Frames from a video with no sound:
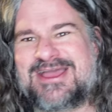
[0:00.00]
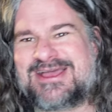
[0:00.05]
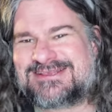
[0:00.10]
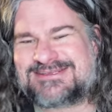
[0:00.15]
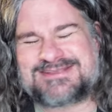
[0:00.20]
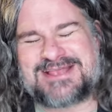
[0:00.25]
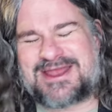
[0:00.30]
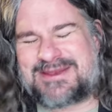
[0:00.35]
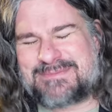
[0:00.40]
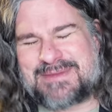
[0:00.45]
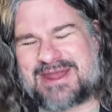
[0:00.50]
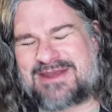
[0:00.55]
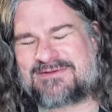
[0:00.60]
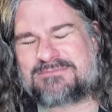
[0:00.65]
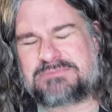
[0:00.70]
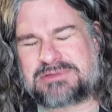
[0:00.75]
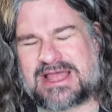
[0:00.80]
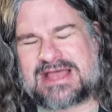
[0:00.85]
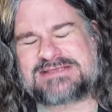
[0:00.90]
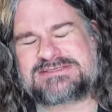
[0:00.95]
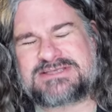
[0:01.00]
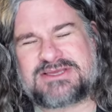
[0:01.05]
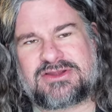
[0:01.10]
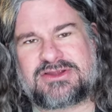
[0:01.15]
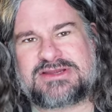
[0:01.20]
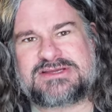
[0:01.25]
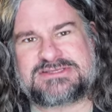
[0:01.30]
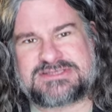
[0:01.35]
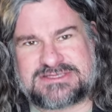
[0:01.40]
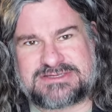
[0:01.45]
It's not a matter of blasting
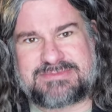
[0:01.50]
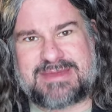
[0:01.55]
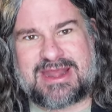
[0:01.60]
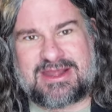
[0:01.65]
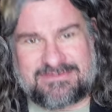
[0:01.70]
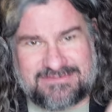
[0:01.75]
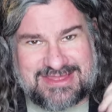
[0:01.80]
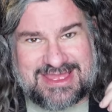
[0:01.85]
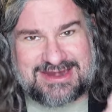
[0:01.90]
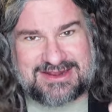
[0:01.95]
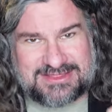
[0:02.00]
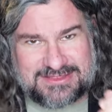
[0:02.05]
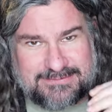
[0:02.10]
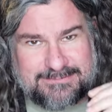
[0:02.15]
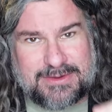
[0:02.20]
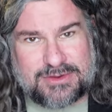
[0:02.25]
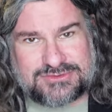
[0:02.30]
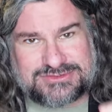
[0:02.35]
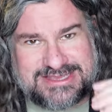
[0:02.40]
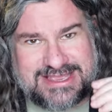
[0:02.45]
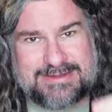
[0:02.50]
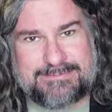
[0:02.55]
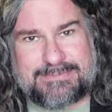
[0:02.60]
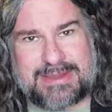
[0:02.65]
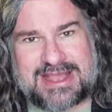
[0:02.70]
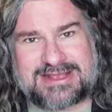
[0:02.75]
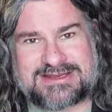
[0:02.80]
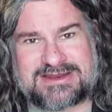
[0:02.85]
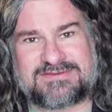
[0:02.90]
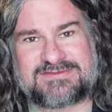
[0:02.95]
your ears, it's a matter of getting the most
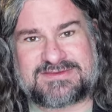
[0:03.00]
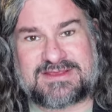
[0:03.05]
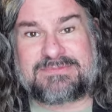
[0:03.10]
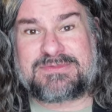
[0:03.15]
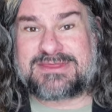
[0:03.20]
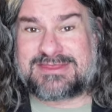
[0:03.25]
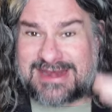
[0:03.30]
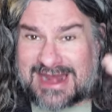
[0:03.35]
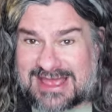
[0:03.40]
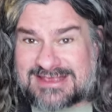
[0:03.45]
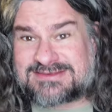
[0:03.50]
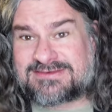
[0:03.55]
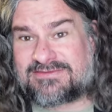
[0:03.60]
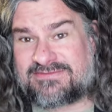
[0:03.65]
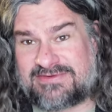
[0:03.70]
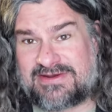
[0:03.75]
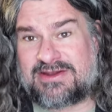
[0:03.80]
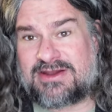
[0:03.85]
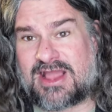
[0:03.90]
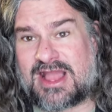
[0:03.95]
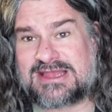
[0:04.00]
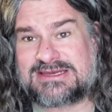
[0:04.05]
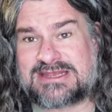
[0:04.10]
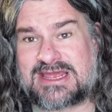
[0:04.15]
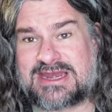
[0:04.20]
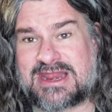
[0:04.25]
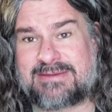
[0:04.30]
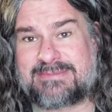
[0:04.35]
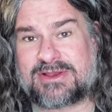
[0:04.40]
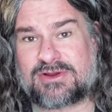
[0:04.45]
impact out of something that has a very high
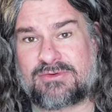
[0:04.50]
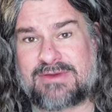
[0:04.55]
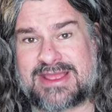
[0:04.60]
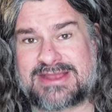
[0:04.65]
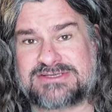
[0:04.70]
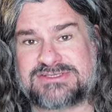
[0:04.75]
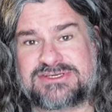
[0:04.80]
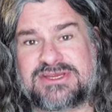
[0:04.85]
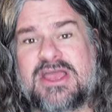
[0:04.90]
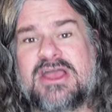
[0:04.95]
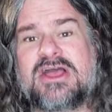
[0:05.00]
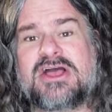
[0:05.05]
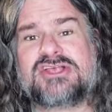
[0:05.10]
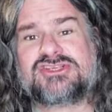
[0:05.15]
dynamic range.